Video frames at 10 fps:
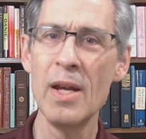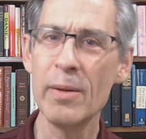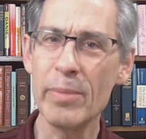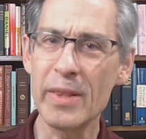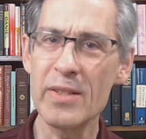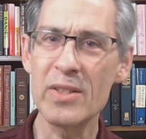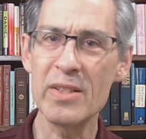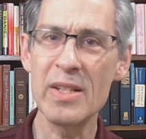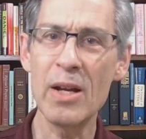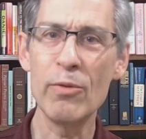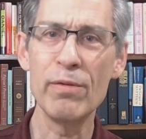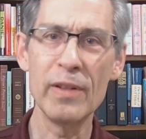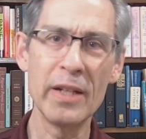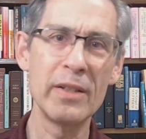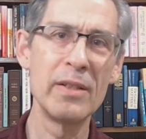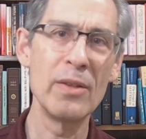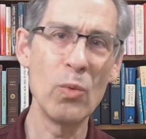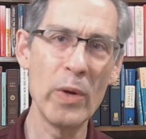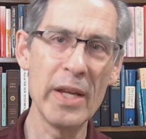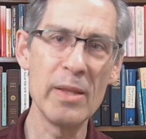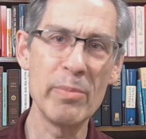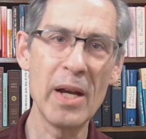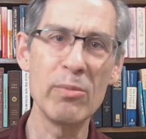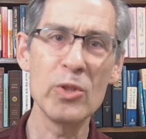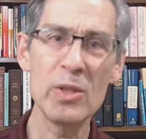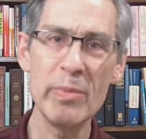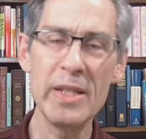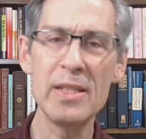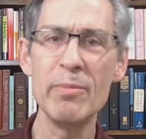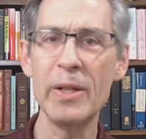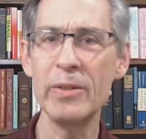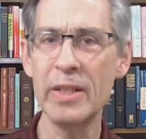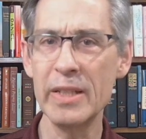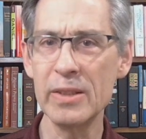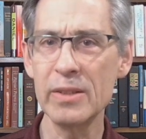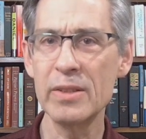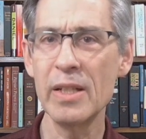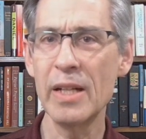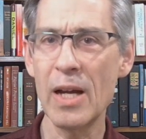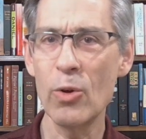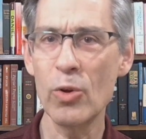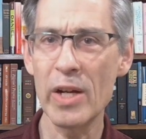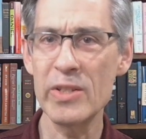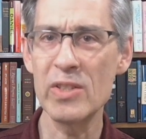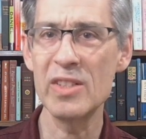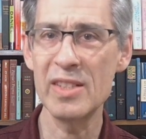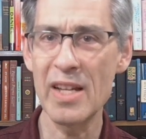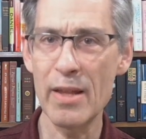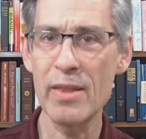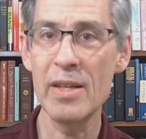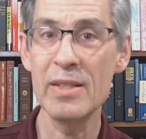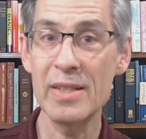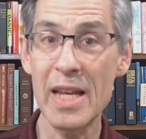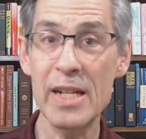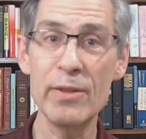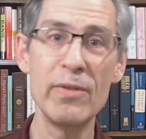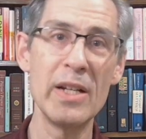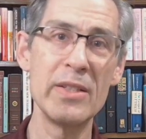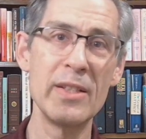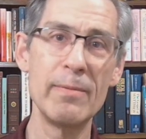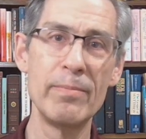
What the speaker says: But this does not reflect the way the Bible speaks about guilt and how Christ's death satisfies it.